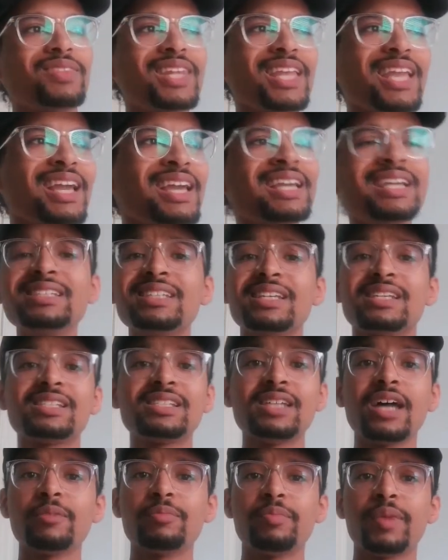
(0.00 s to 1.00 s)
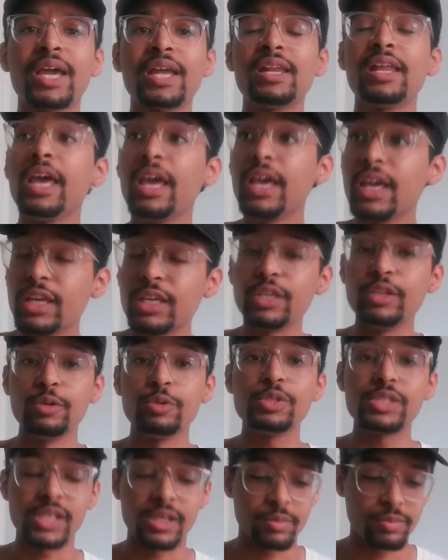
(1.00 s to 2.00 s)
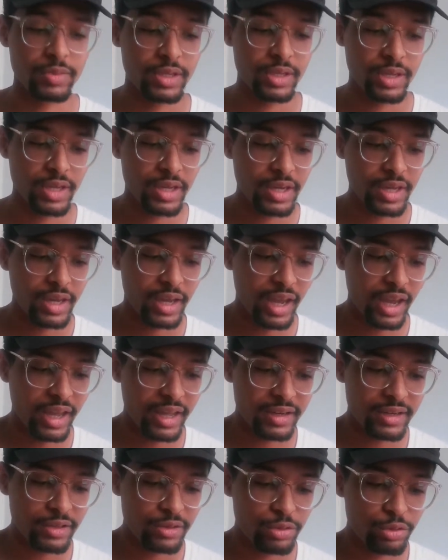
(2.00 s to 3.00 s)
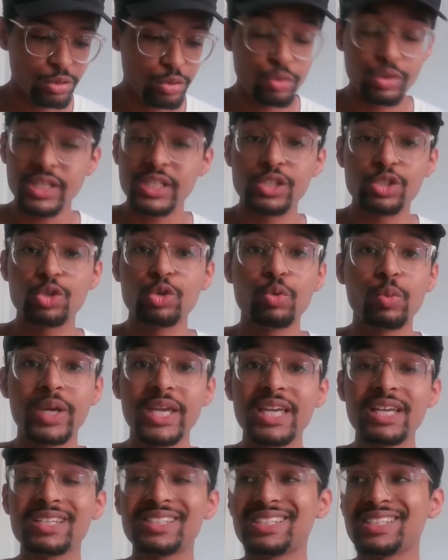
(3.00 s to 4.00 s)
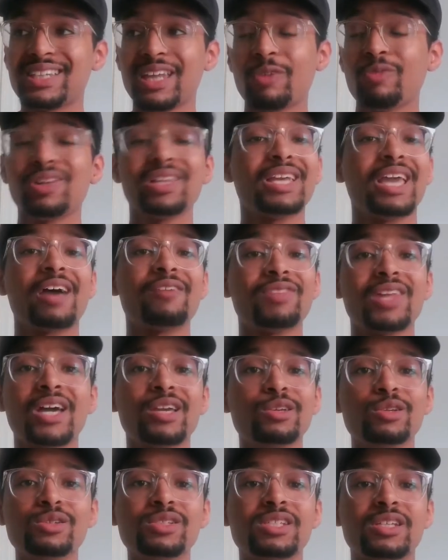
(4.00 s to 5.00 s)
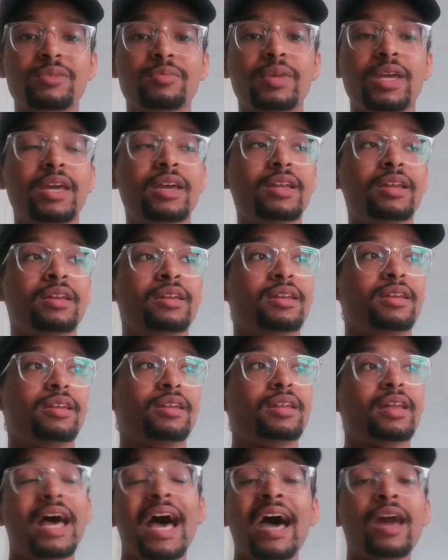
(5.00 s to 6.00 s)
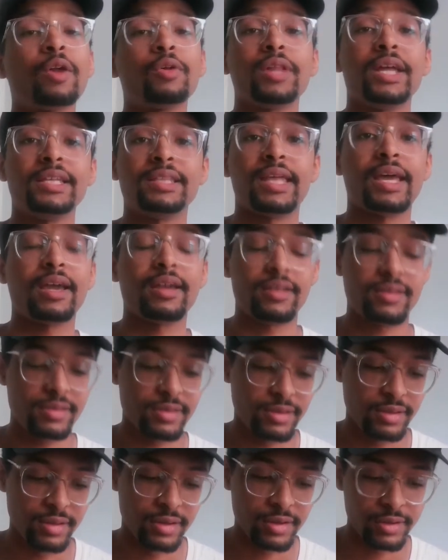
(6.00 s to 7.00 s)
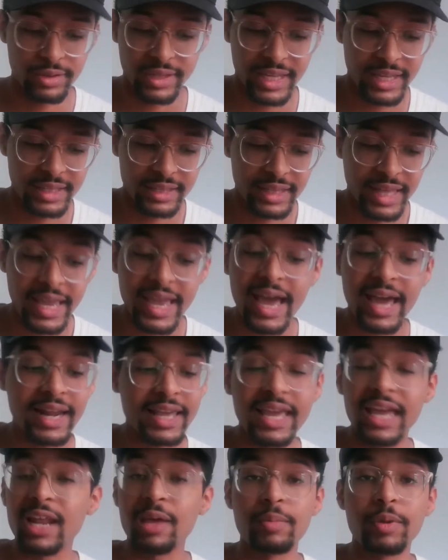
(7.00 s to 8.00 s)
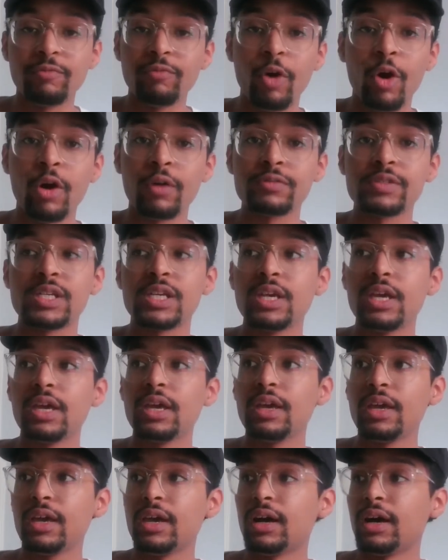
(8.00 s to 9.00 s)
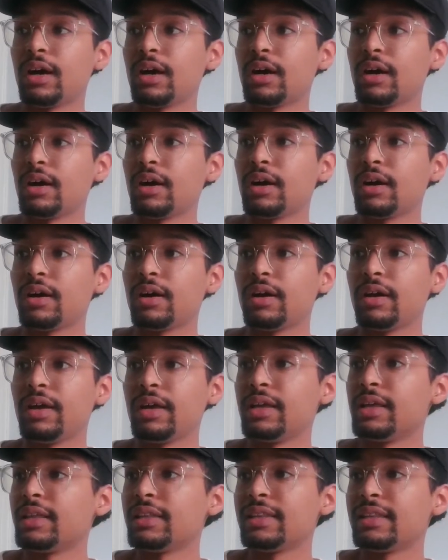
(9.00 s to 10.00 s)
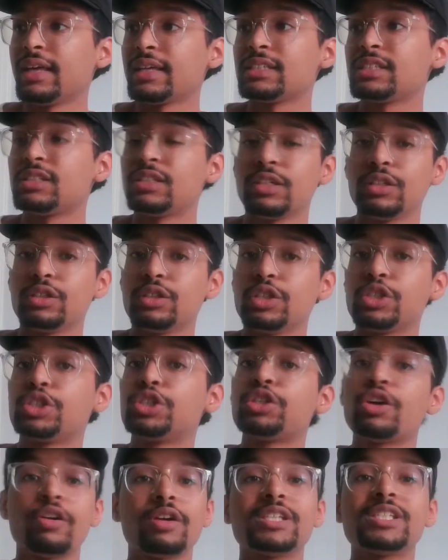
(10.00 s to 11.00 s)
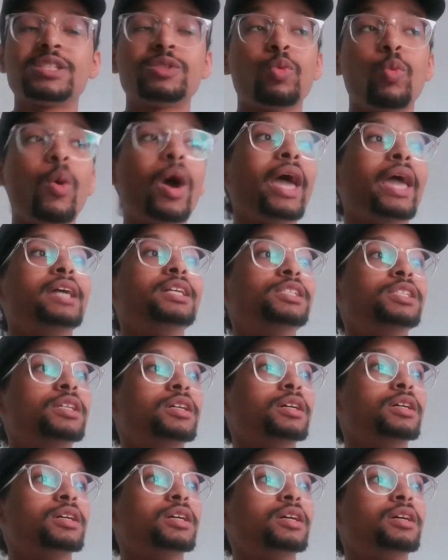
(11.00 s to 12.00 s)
He's a stud, man. Use him. And through these 2 weeks, they really have not used him, and I don't like that. They got to get him involved. That's the surest way to